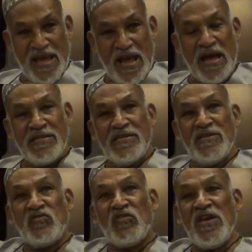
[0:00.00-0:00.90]
And
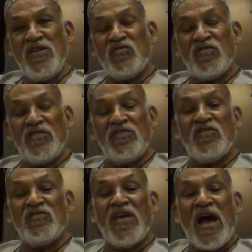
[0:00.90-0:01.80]
he says this
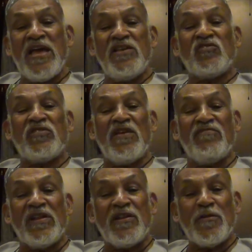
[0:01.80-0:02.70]
is the highest
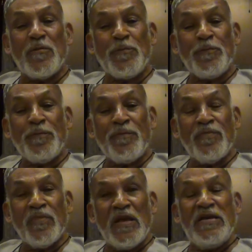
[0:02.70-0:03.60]
level.
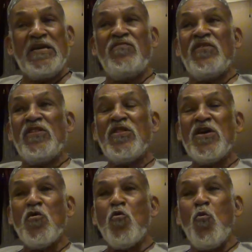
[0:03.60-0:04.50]
Even
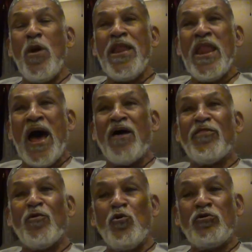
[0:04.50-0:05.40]
when a
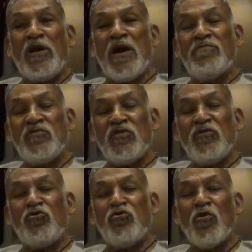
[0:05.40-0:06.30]
thought comes
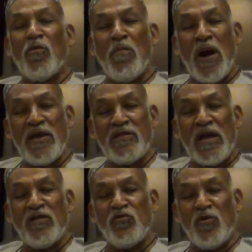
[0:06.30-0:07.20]
into your mind
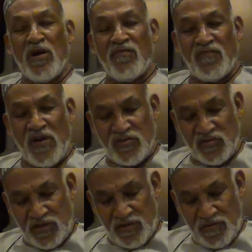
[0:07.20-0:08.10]
and you are fasting.